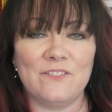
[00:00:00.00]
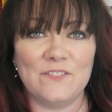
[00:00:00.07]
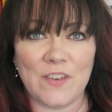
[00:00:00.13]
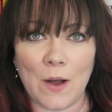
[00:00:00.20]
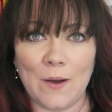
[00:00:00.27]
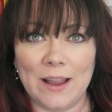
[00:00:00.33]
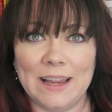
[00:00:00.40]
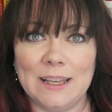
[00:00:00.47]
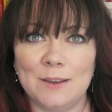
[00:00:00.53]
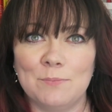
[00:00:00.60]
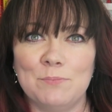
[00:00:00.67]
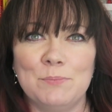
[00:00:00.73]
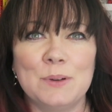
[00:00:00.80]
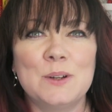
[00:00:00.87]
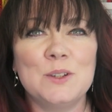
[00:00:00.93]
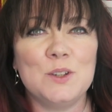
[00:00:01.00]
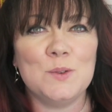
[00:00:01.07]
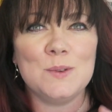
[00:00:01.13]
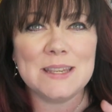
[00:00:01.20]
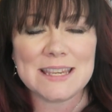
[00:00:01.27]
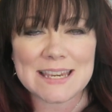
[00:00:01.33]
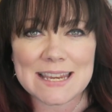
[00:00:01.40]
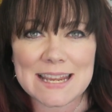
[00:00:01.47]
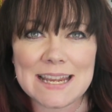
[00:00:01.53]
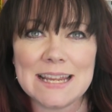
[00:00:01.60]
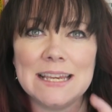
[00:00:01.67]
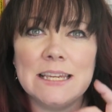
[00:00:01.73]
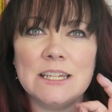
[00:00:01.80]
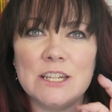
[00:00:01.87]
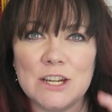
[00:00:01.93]
fine because you
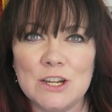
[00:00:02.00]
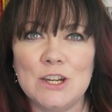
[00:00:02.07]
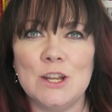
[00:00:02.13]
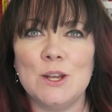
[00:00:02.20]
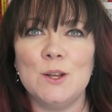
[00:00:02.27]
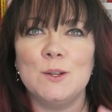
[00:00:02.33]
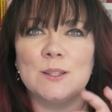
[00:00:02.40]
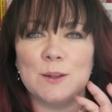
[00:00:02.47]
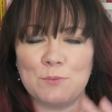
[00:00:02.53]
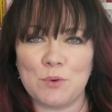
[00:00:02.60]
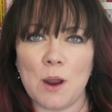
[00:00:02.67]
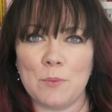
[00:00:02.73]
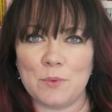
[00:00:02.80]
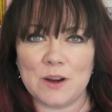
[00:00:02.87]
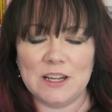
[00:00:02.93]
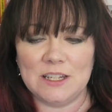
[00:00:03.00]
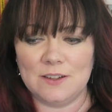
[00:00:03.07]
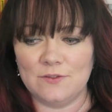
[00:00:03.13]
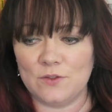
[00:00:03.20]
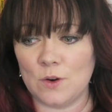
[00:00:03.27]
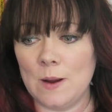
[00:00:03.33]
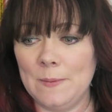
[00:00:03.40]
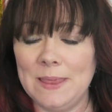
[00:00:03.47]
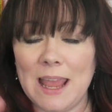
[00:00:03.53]
need to do some preparation for it.